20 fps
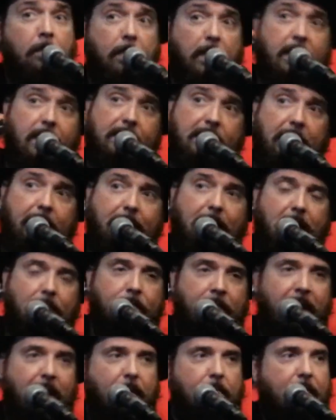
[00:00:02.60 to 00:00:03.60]
because I thought,
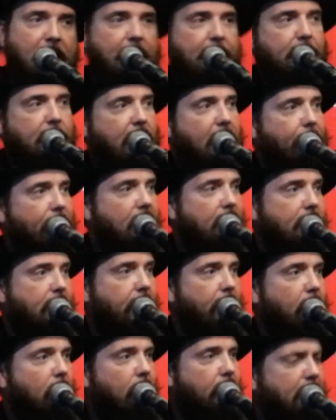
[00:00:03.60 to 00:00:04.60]
man, Matt's a Navy
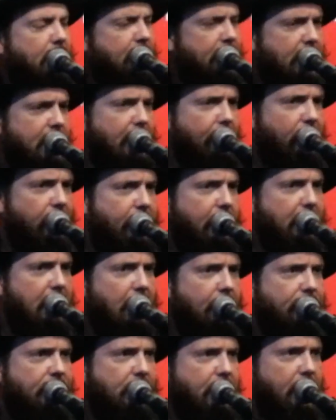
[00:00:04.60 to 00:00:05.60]
SEAL, he's seen everything
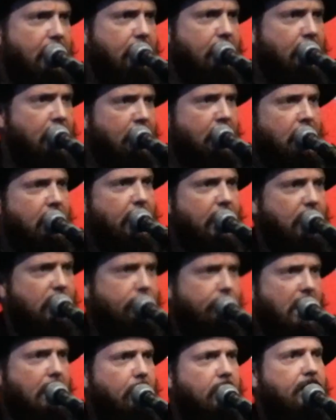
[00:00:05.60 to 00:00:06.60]
I've seen, he
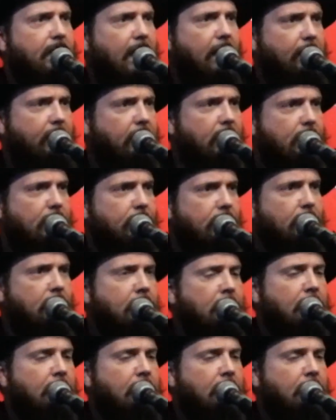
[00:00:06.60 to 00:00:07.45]
should be able to take this.